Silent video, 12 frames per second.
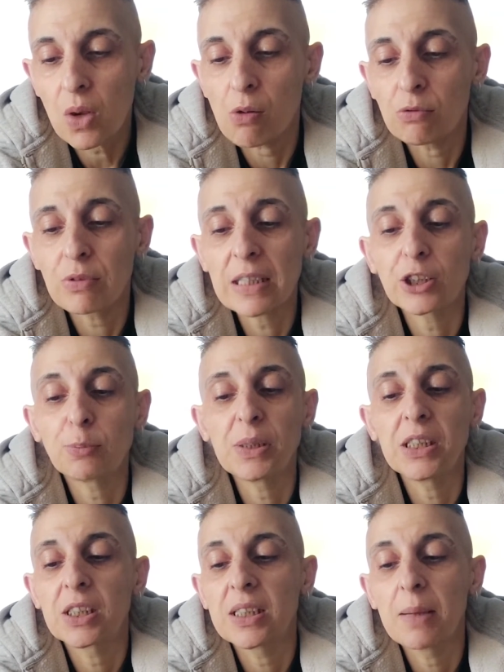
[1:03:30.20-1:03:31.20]

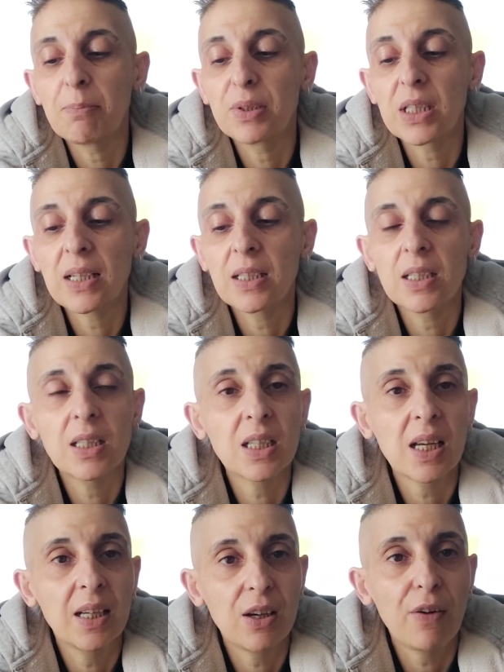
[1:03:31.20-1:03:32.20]
recipes and then pretending to
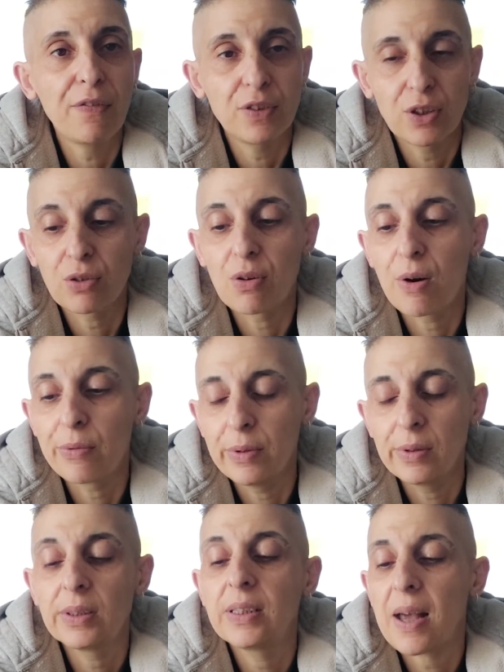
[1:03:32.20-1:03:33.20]
take it off as their own.
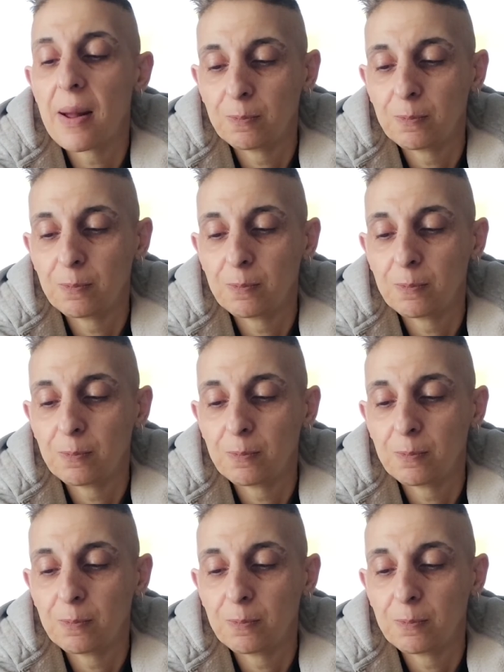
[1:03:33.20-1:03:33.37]
Yeah.